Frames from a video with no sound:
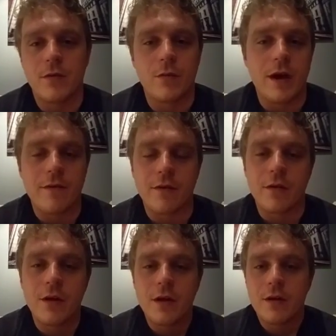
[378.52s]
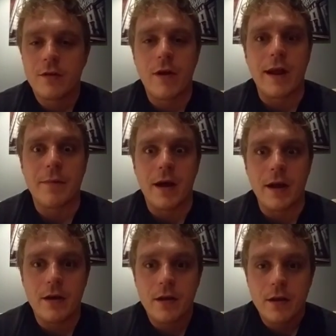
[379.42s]
whatever,
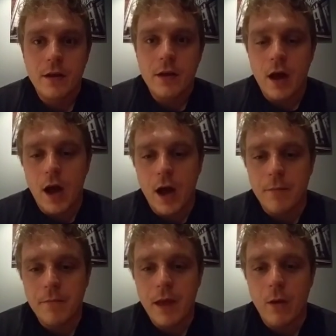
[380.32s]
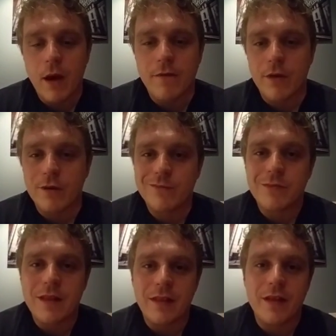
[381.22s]
crackpot. However,
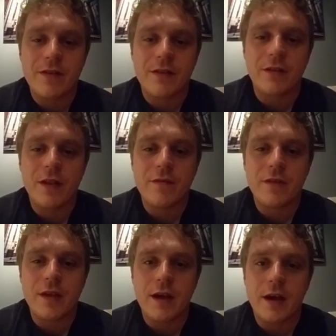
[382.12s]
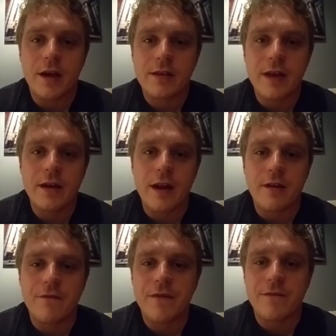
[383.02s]
that still leaves the Senate at
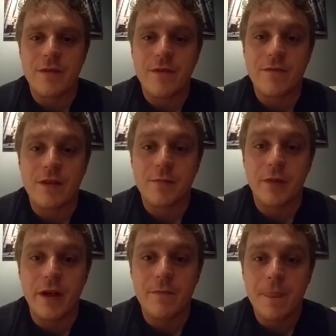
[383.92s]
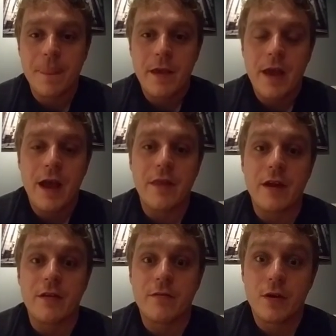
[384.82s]
a 50-50 split. And
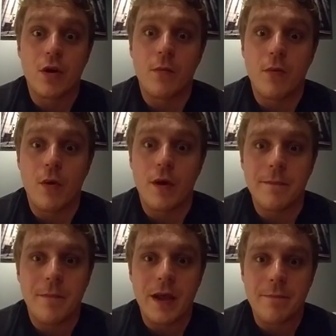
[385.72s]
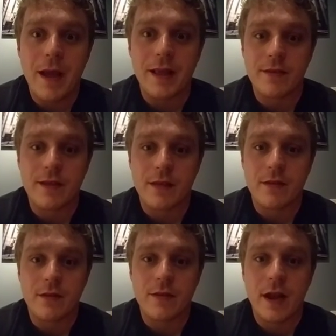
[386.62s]
then good old boy Mike Pence gets
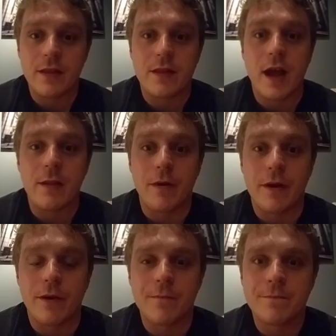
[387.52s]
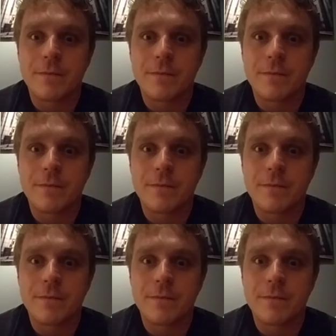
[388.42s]
to decide the tiebreaker.